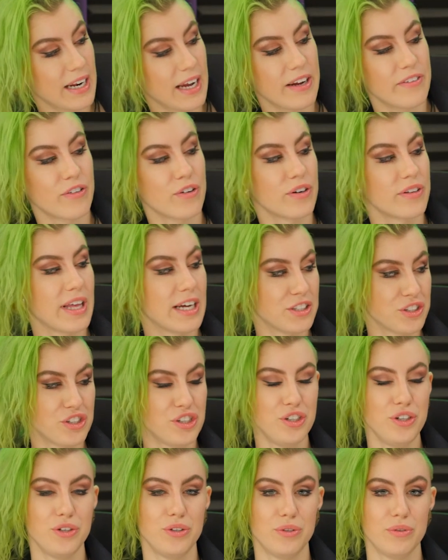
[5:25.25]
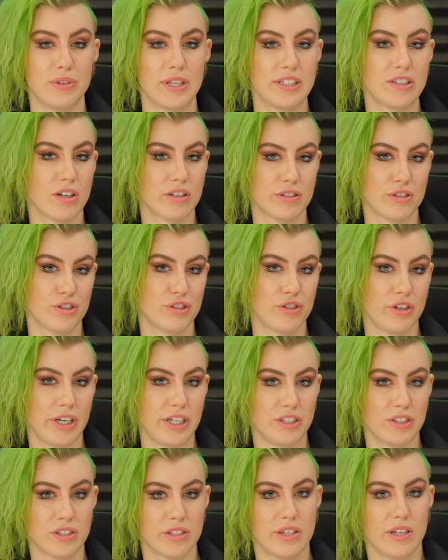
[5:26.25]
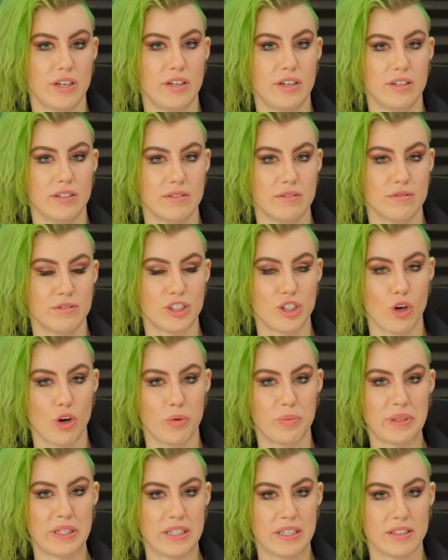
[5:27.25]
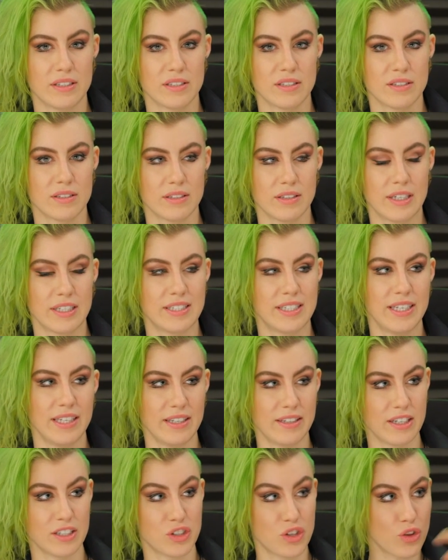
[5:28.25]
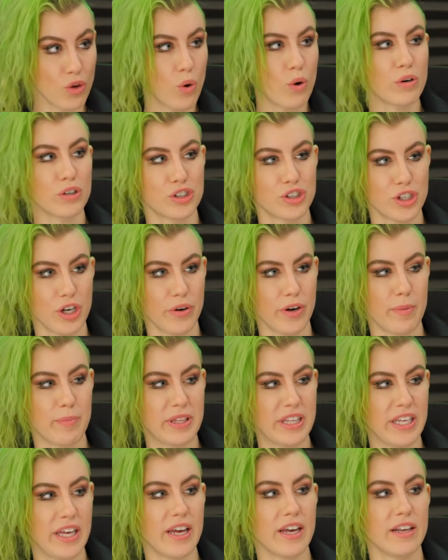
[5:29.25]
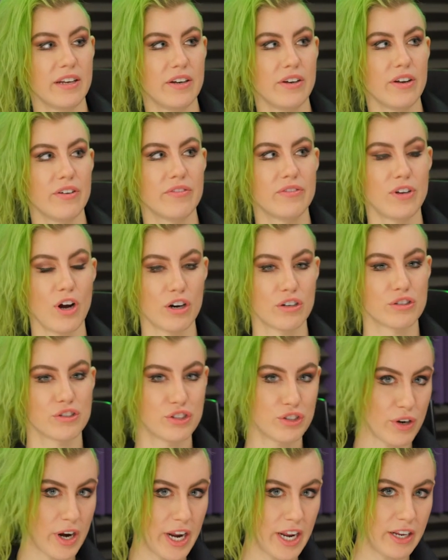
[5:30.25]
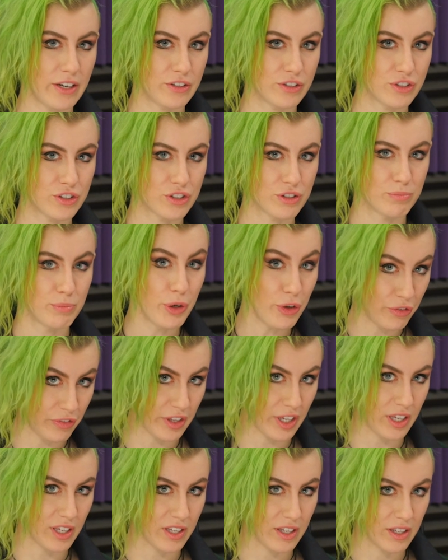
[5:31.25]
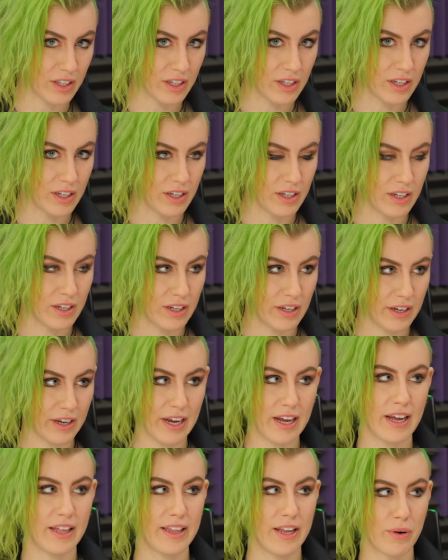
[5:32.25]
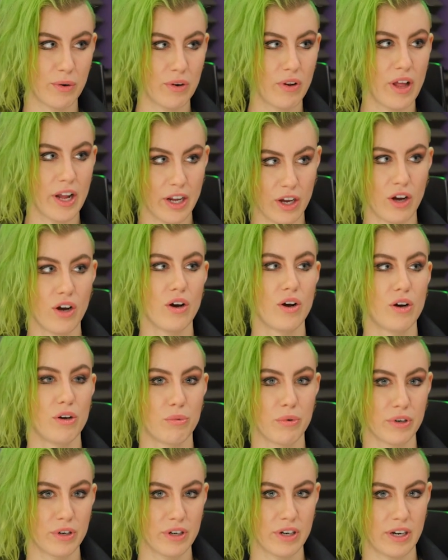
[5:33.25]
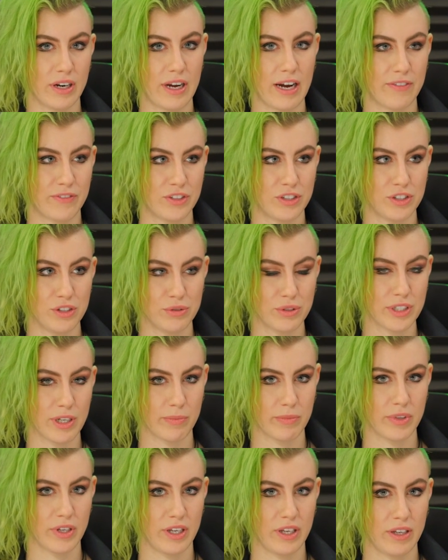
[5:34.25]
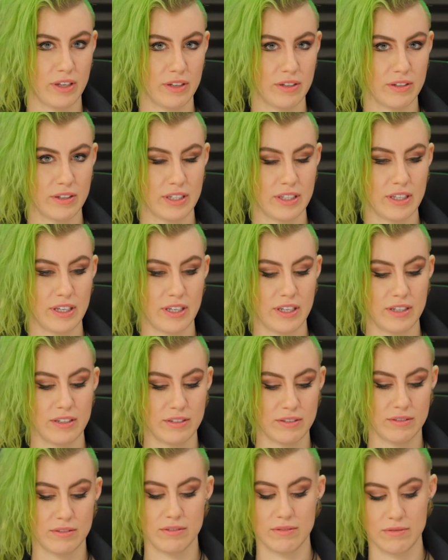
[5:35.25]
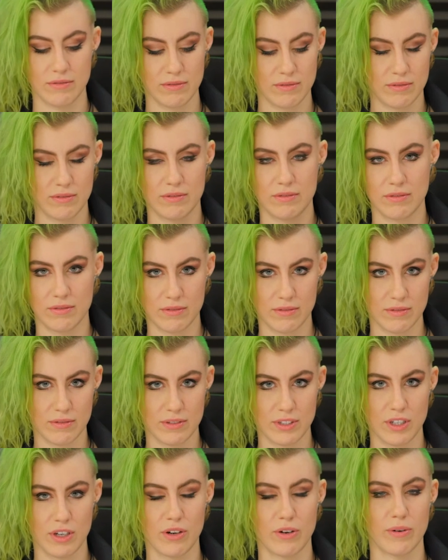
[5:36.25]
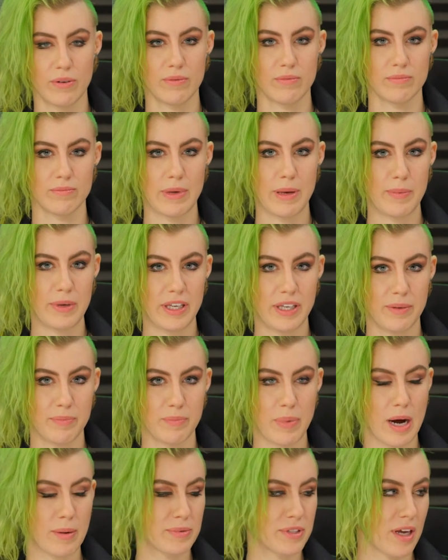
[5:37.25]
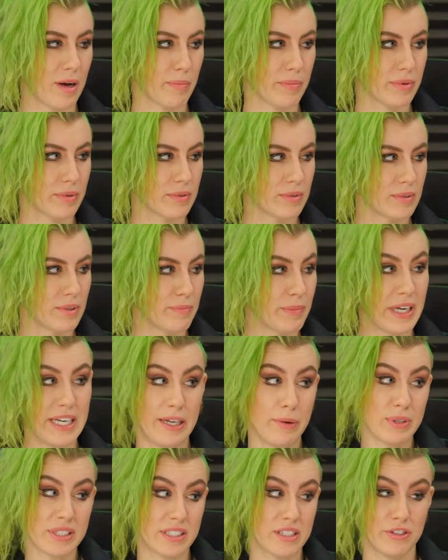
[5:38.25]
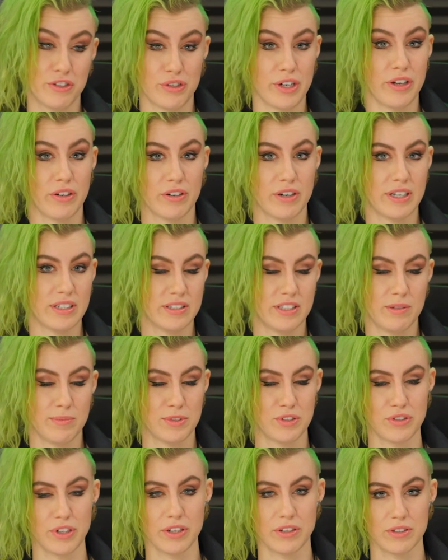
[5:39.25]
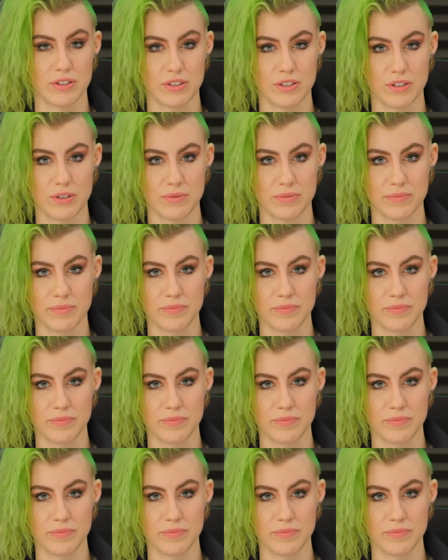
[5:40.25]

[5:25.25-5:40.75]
I've heard that too. That Doctor Strange is gonna show up in this because he because Thor showed up at the end of the Doctor Strange movie, and they were like, "Oh, we're gonna have to do something," and then so maybe he pops up, but he wasn't in the trailer. I didn't see him in the trailer. So.